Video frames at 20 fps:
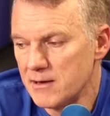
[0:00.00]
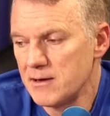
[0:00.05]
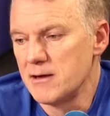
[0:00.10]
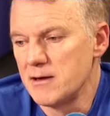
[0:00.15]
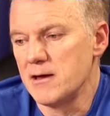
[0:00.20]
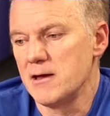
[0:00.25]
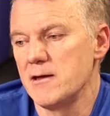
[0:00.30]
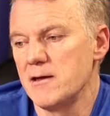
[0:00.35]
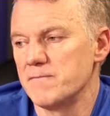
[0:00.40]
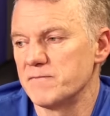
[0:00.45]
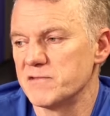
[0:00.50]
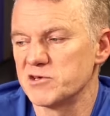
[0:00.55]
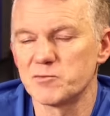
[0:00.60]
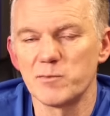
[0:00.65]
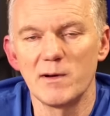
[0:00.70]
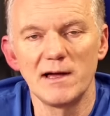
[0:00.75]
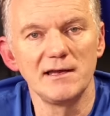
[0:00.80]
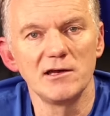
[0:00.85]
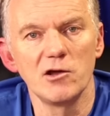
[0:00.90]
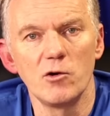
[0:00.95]
um,
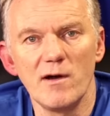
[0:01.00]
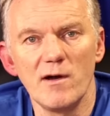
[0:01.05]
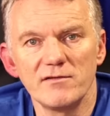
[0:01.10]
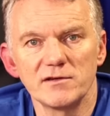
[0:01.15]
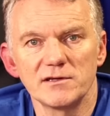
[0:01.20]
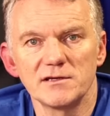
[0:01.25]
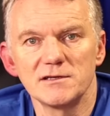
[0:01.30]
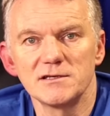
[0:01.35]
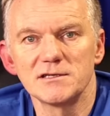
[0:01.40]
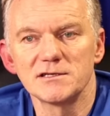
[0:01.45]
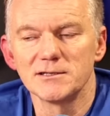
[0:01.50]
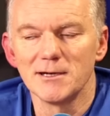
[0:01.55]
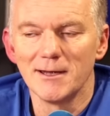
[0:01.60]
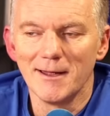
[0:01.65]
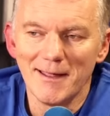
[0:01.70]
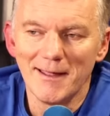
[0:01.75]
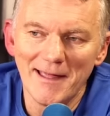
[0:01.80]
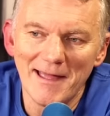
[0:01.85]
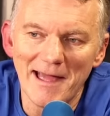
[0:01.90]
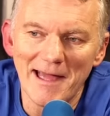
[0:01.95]
despite no evidence.
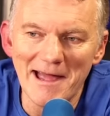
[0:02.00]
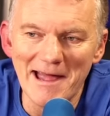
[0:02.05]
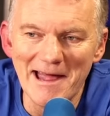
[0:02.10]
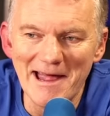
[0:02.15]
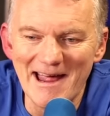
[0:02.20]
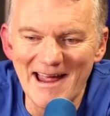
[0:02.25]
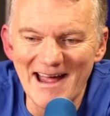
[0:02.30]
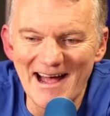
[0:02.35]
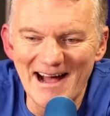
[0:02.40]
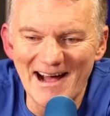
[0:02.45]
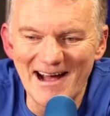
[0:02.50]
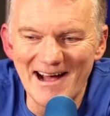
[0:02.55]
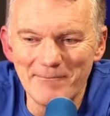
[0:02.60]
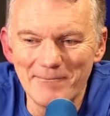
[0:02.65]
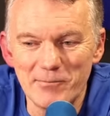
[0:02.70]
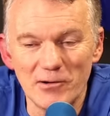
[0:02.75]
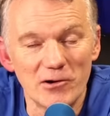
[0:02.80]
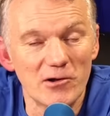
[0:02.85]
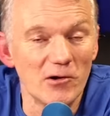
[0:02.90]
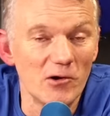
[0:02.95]
Uh,
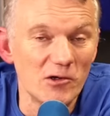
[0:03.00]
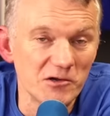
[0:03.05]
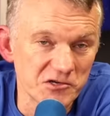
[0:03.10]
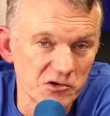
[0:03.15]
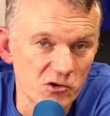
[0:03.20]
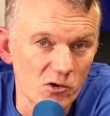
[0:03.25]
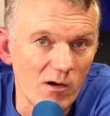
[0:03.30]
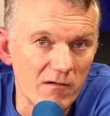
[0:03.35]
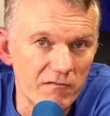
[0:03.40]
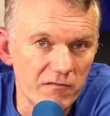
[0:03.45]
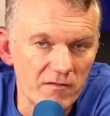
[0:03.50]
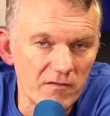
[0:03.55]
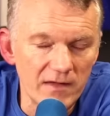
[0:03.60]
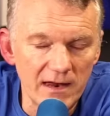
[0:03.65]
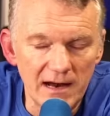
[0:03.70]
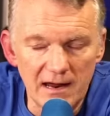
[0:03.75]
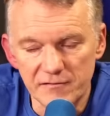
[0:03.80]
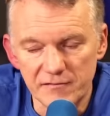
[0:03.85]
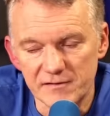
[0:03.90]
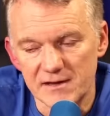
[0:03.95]
but can also go off on
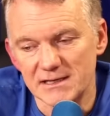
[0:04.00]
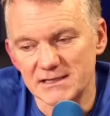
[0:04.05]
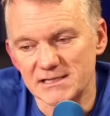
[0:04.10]
the left-hand